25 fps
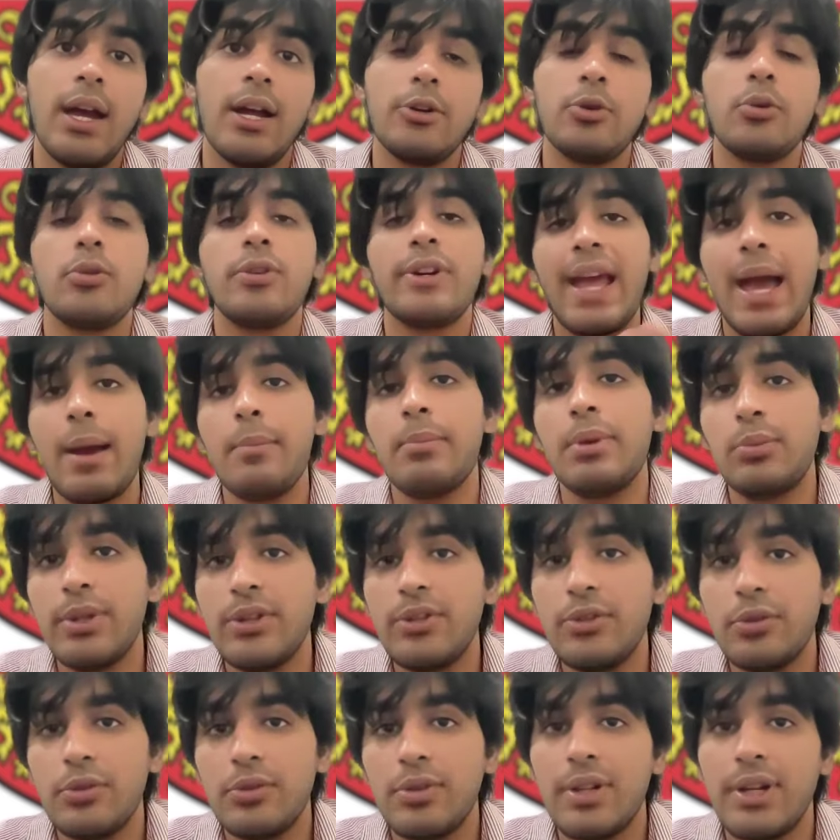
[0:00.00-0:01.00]
Don't gamble
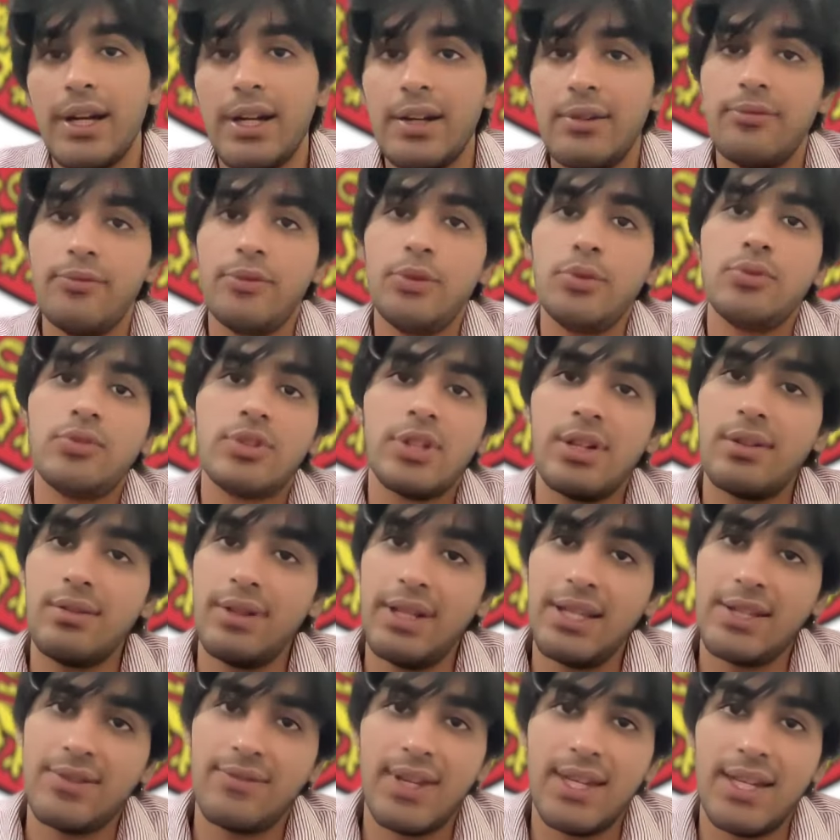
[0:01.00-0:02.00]
with your grade. Future
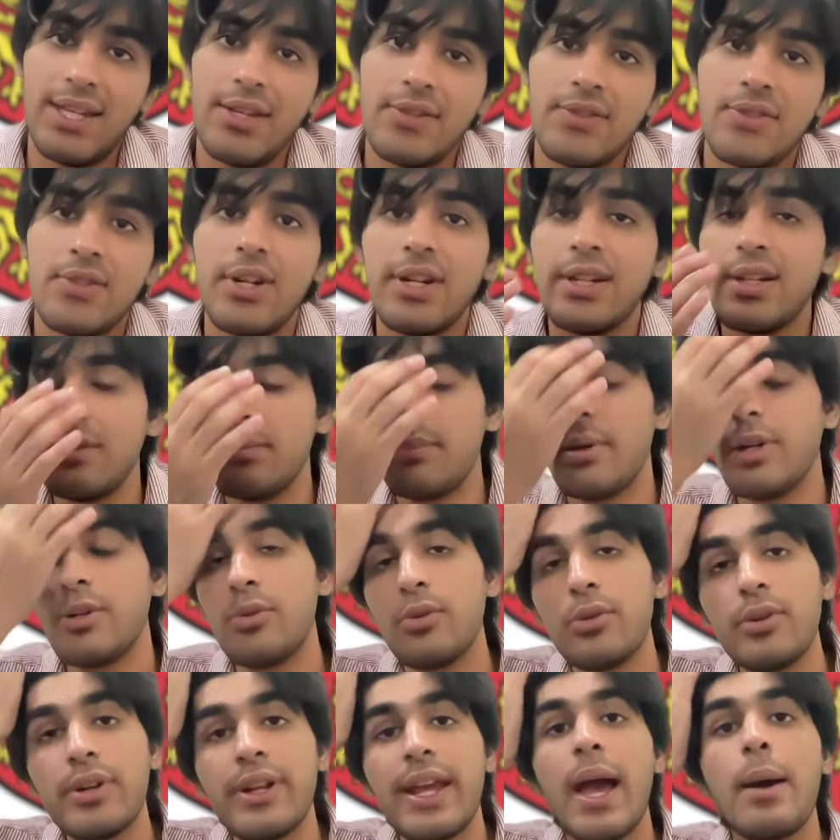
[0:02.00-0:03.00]
is very uncertain, but
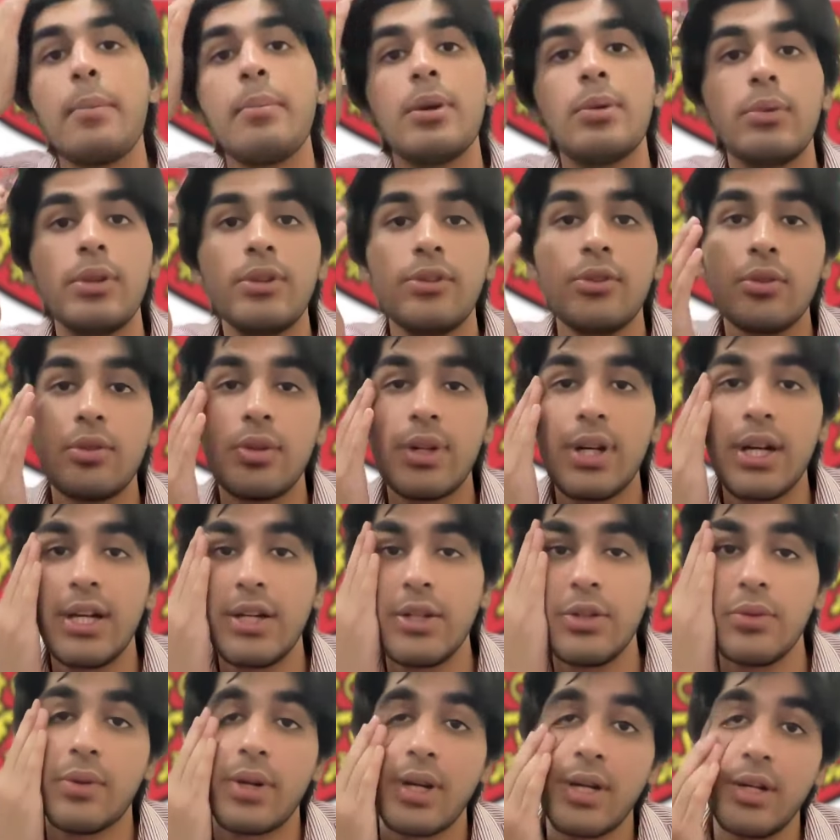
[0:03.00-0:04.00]
don't gamble with your grade.
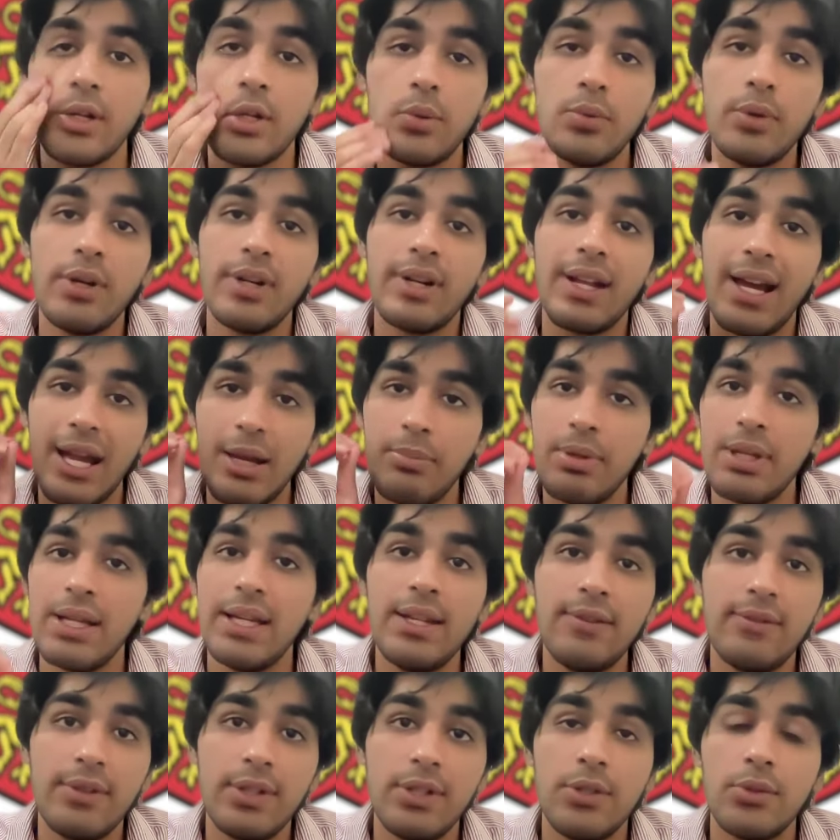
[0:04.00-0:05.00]
You can do it. I
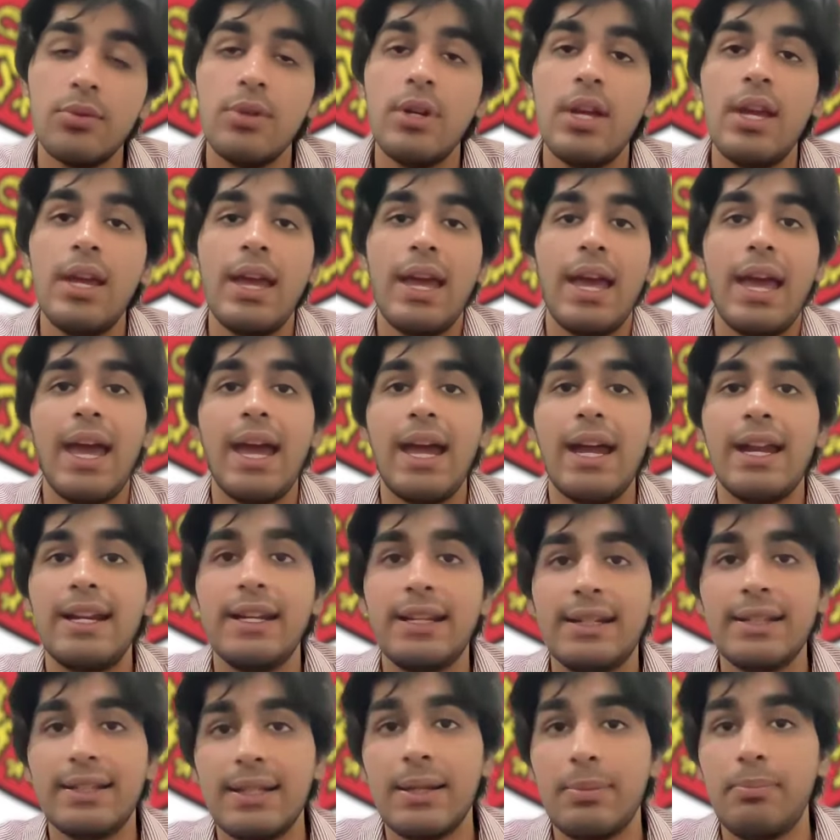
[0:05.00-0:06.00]
believe in you,
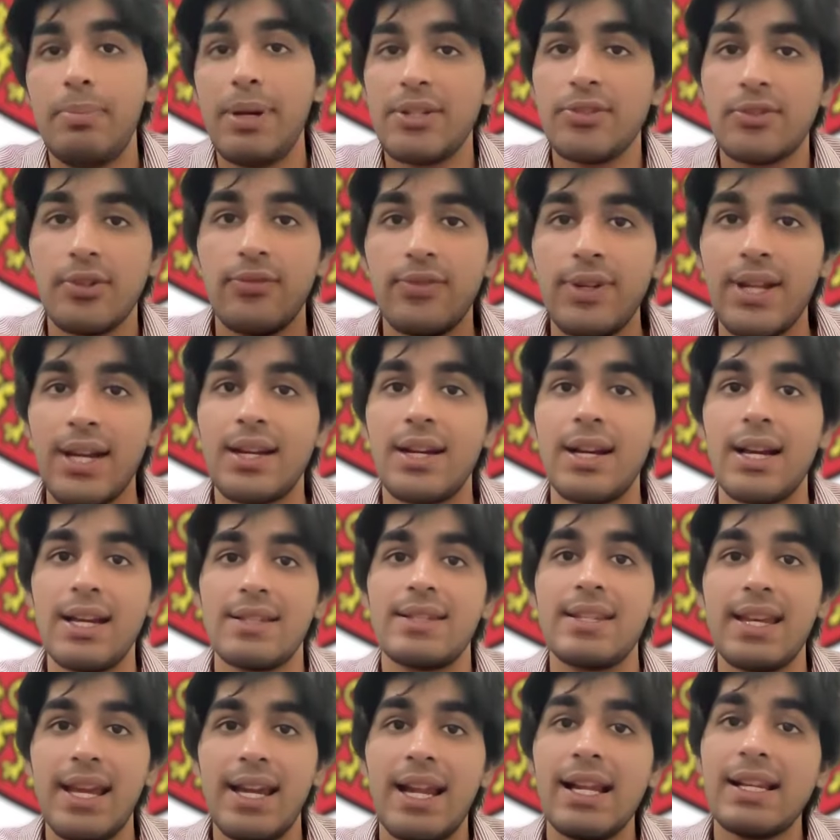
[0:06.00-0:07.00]
and best of luck,
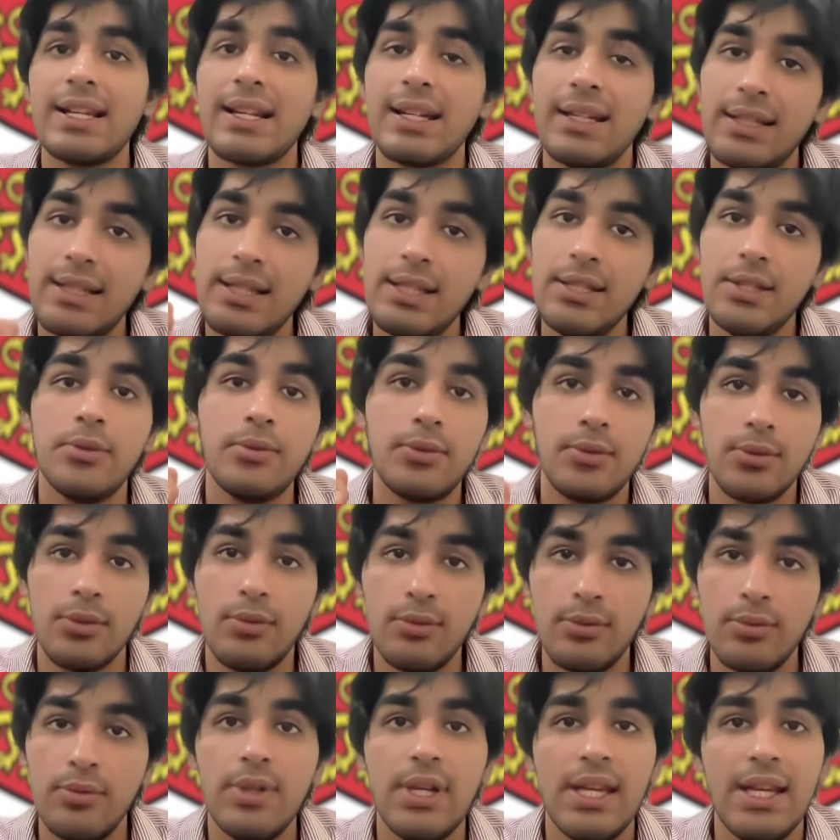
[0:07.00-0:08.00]
guys. And I'll continue to
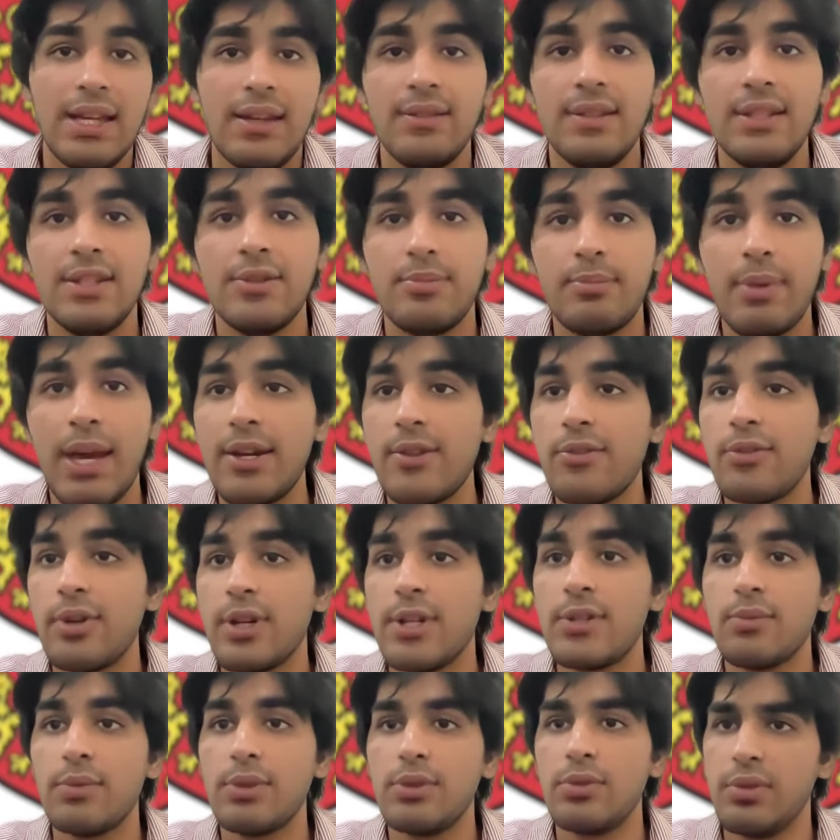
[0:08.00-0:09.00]
do these
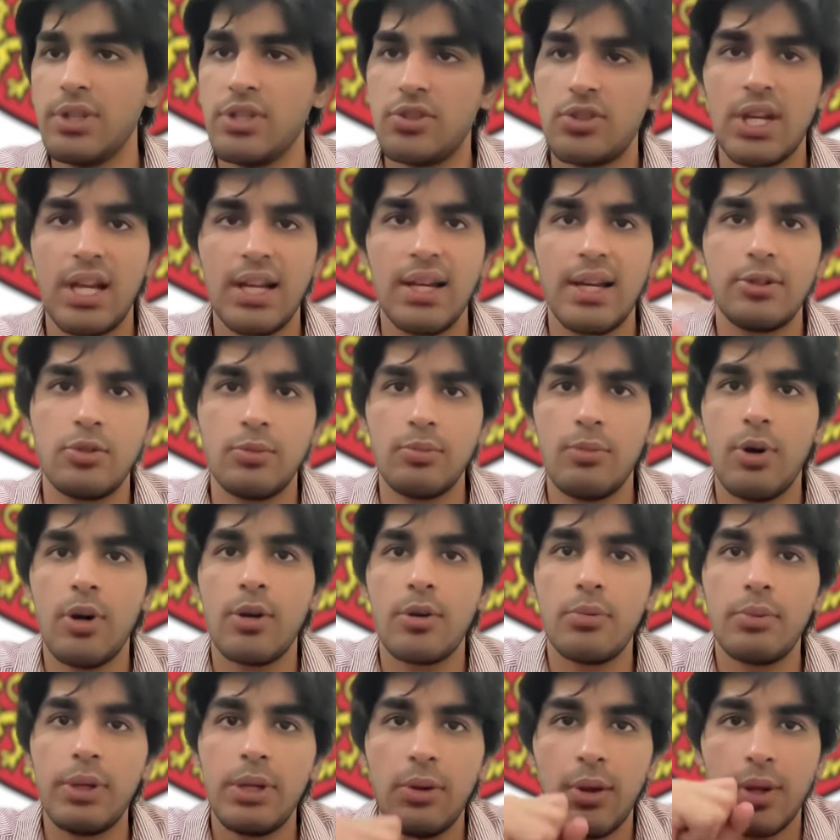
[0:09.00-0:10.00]
marathons with you. Inshallah,
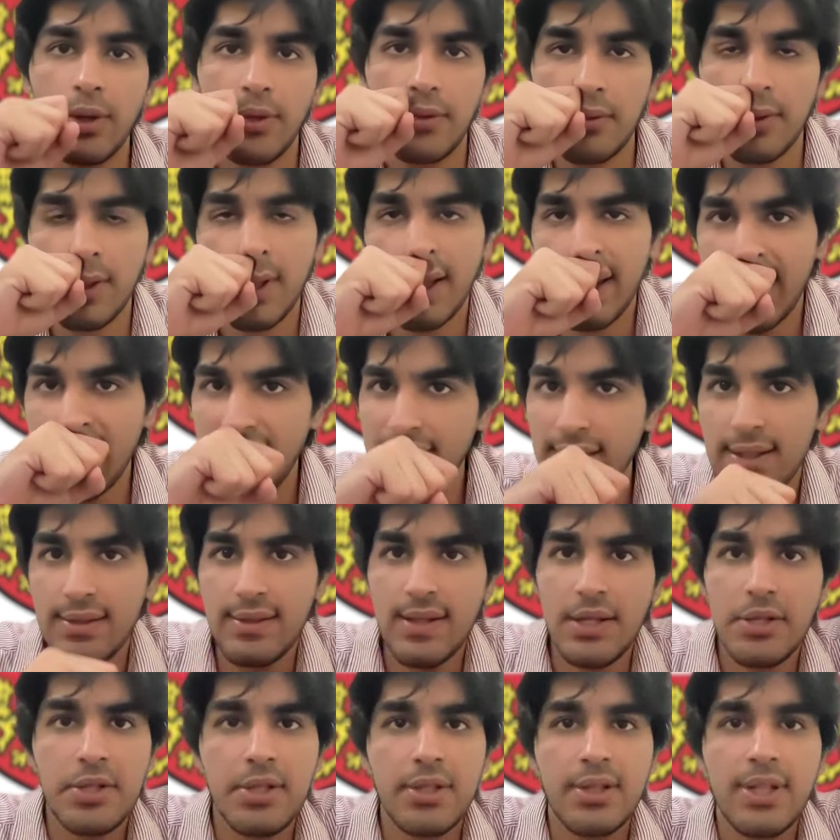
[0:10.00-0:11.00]
tomorrow we'll also conduct a
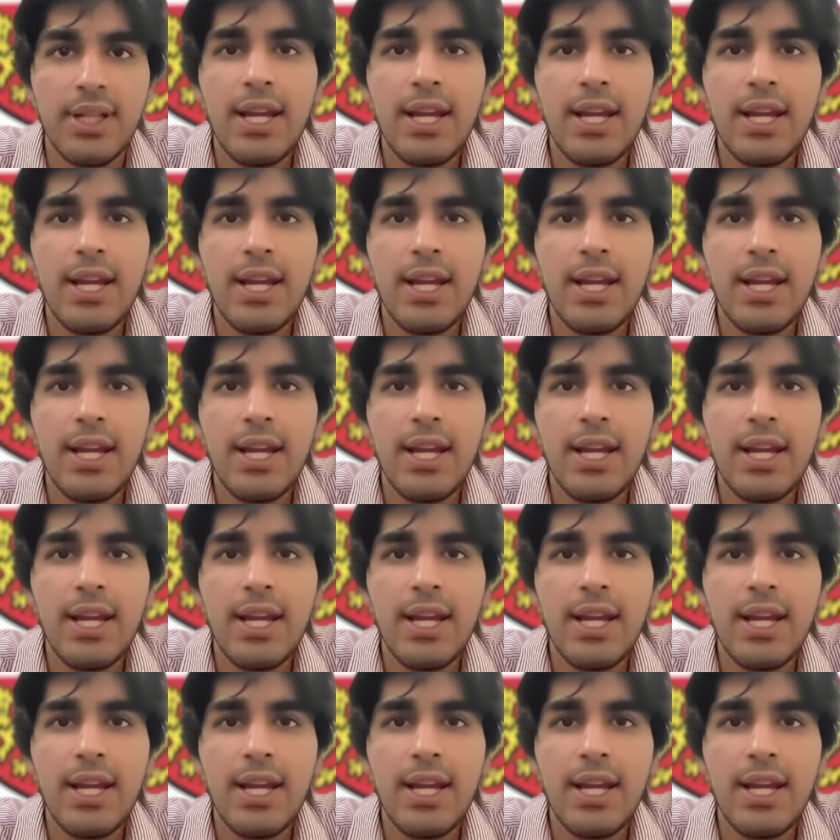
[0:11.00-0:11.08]
session.